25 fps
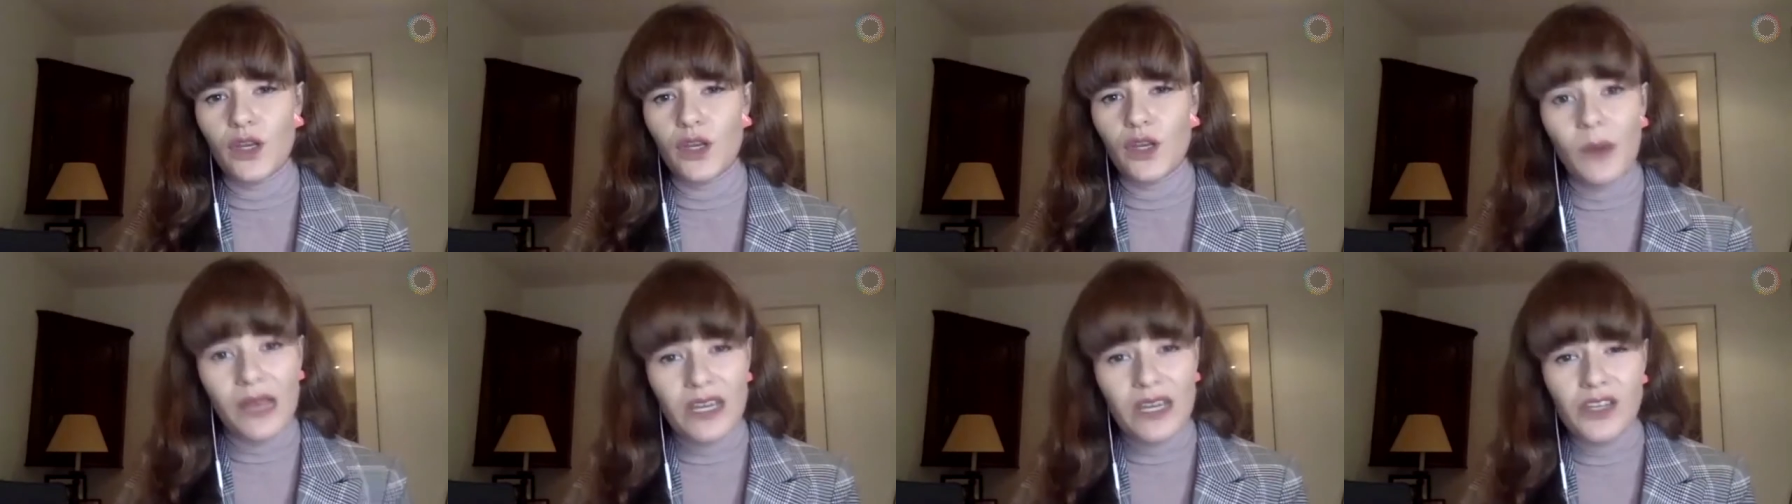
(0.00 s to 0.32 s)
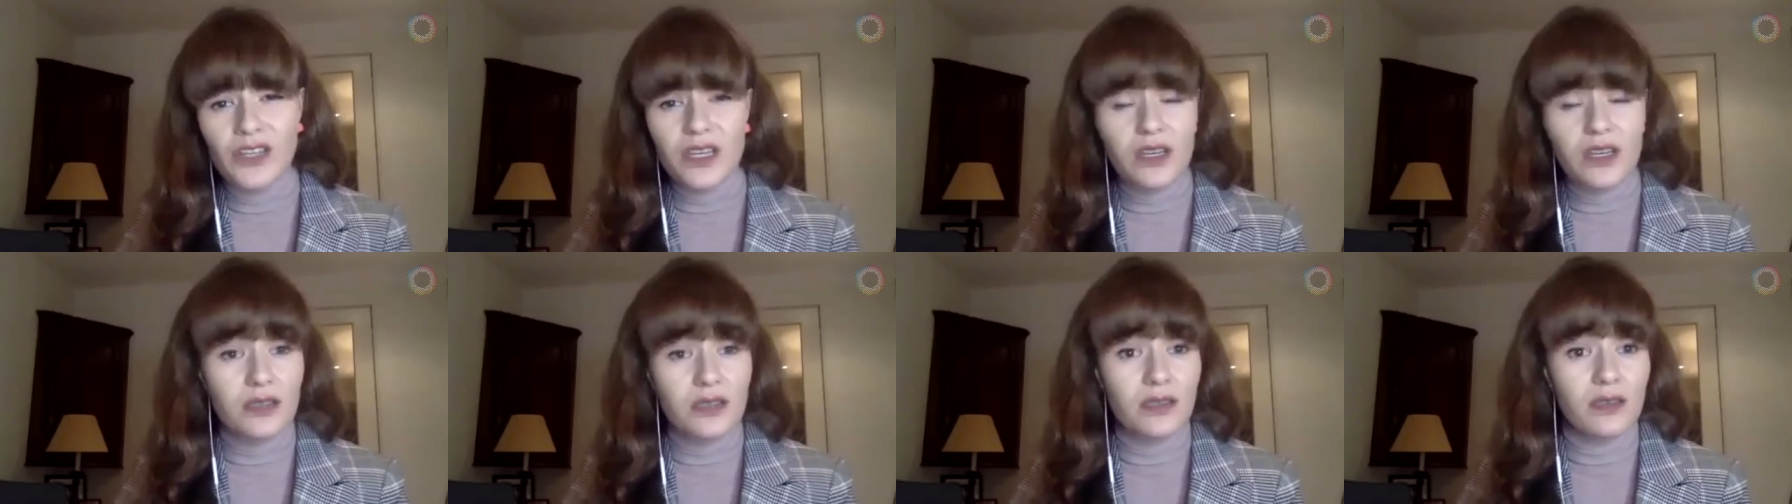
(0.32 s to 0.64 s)
Aisha,
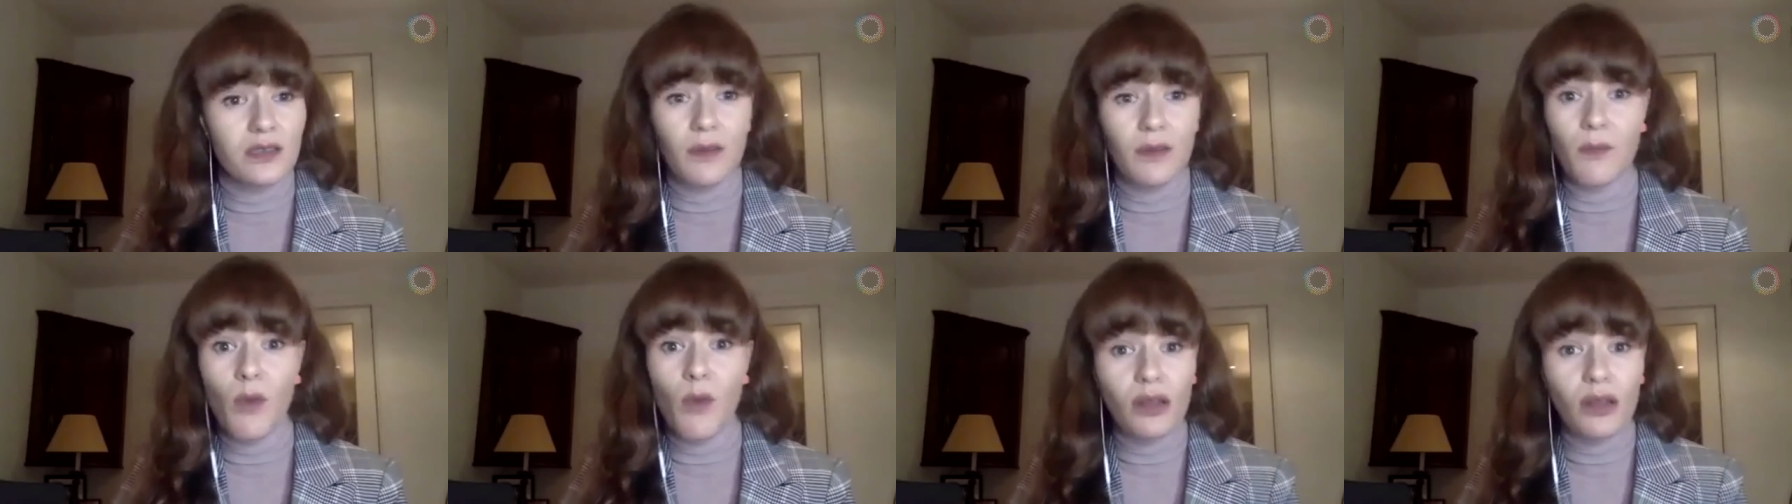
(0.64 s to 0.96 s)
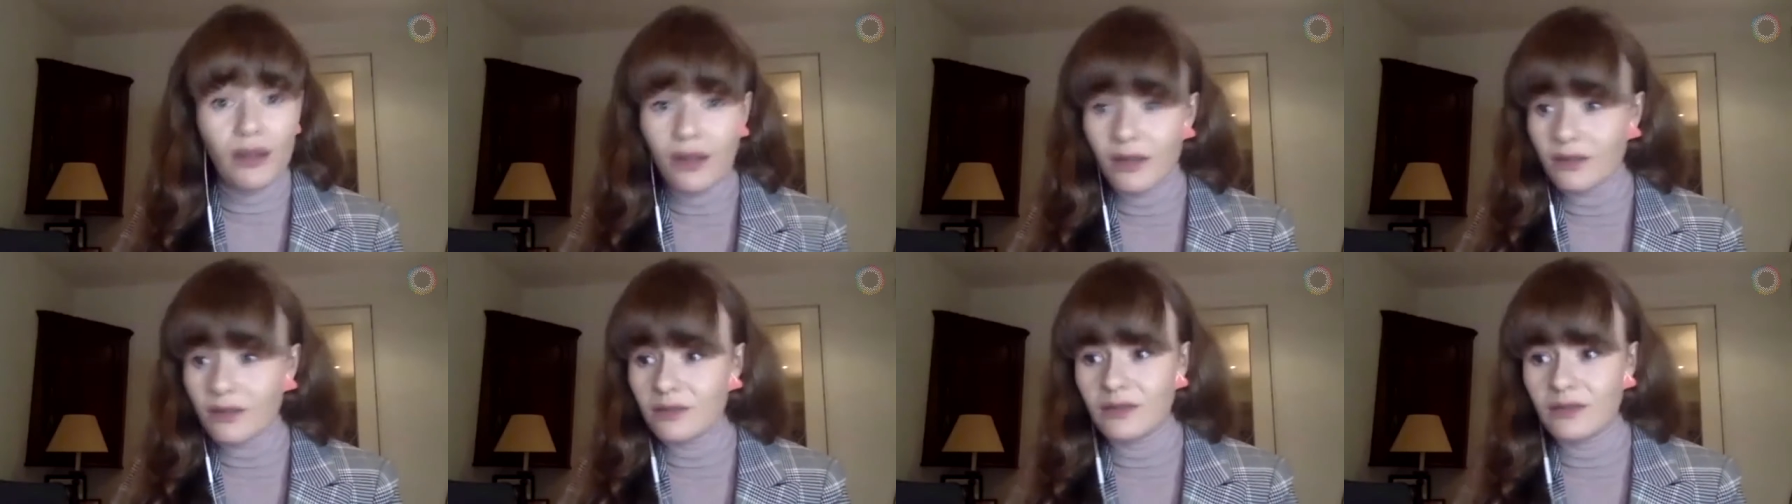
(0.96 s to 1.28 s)
as a
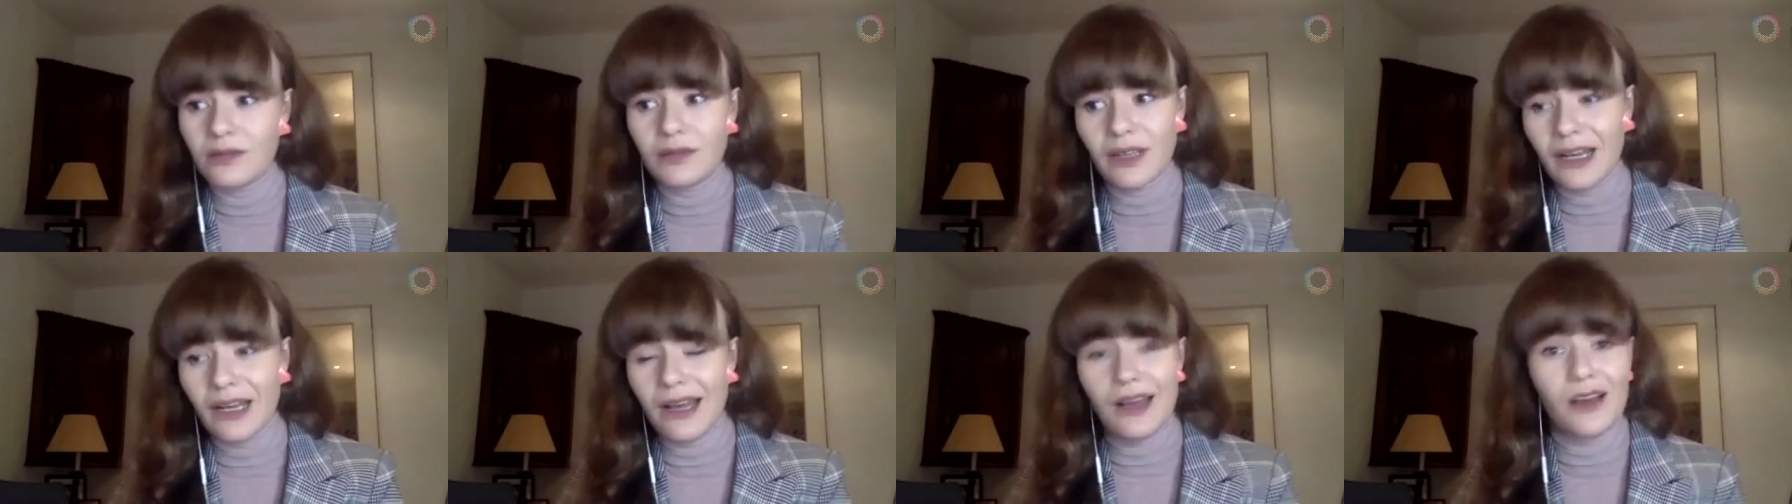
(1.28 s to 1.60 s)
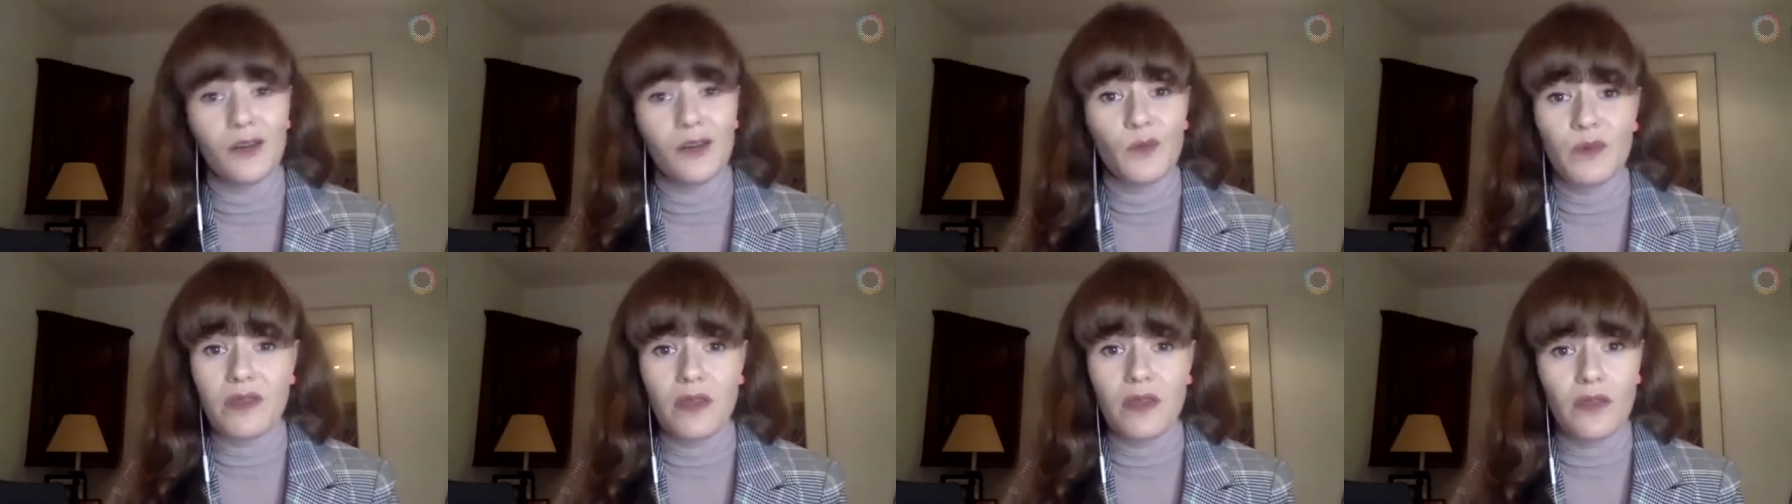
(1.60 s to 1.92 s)
model
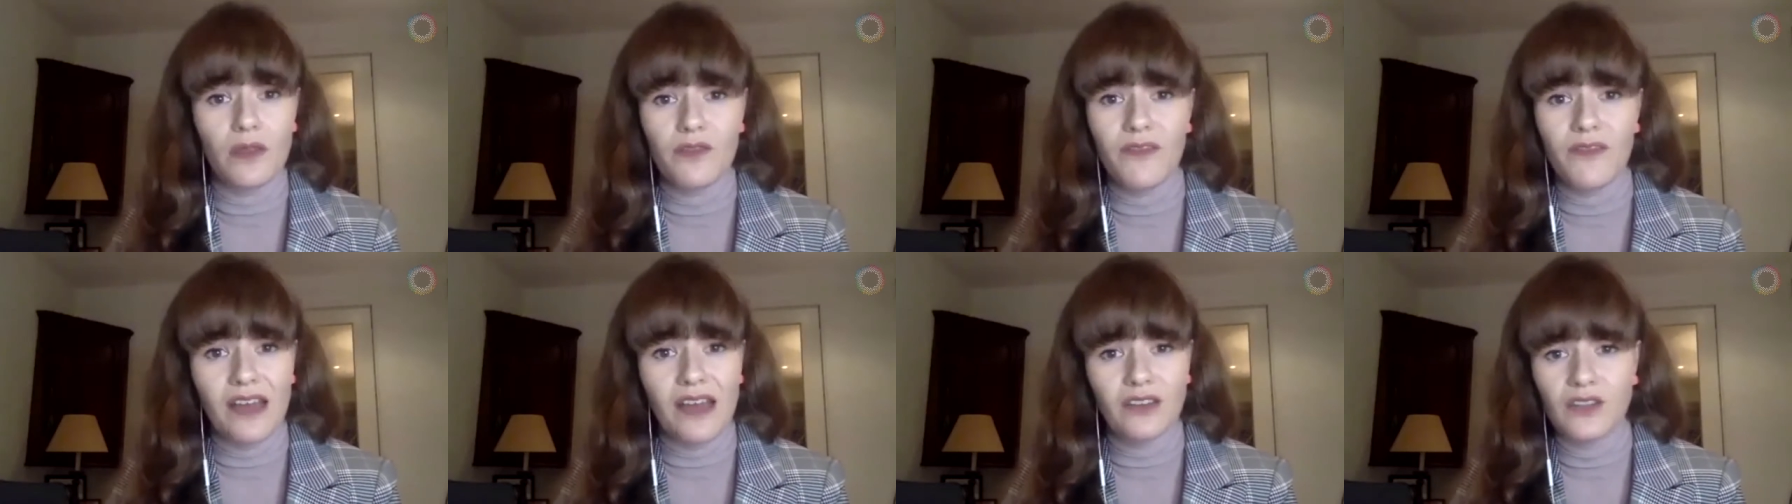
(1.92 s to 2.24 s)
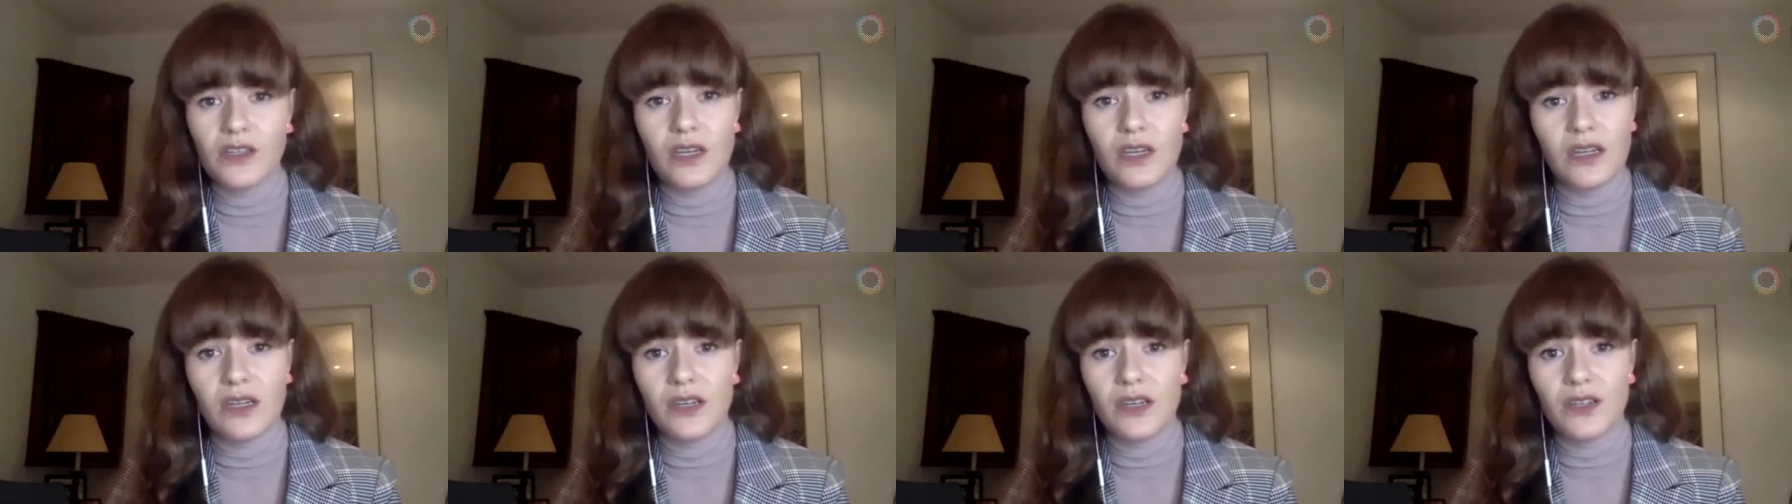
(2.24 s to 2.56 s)
within the
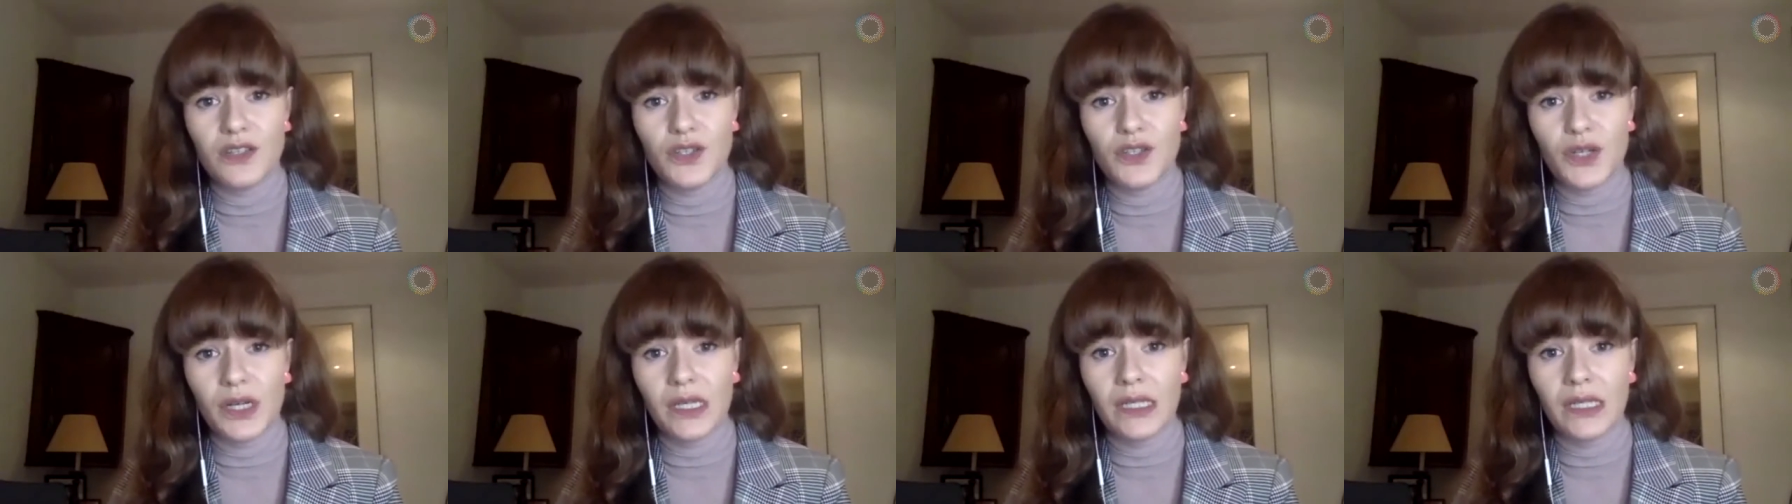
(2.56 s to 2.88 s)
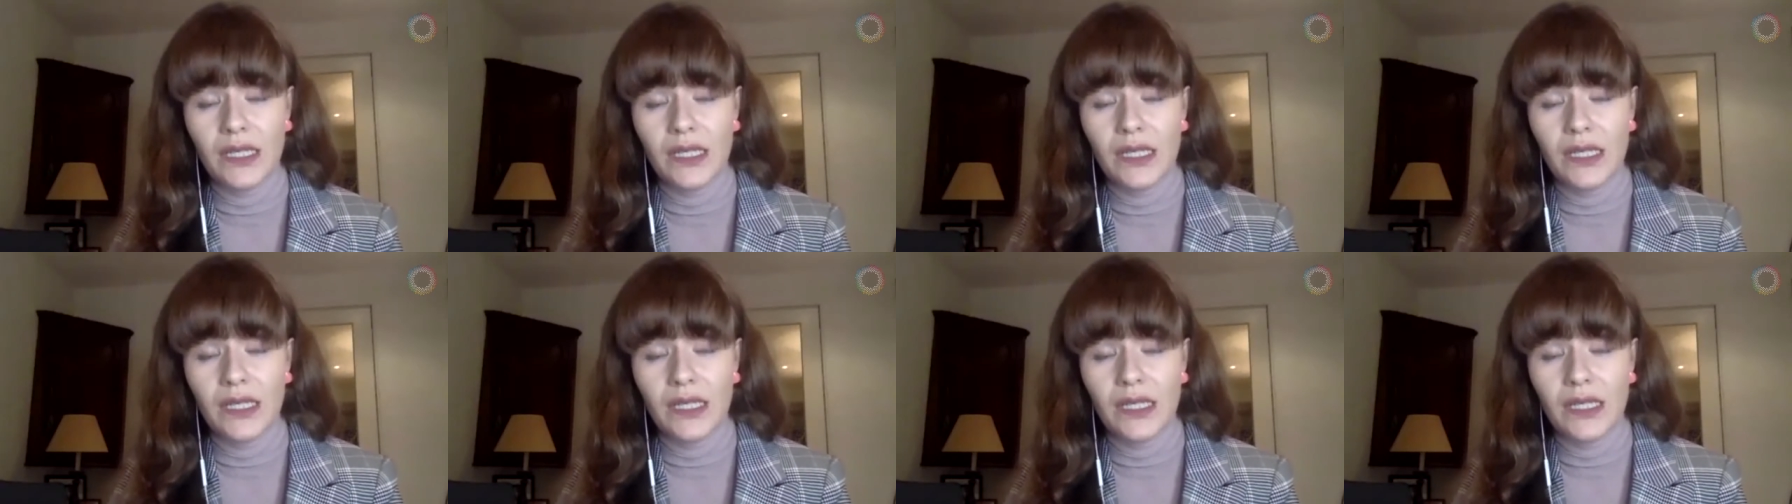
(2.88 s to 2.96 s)
fashion industry.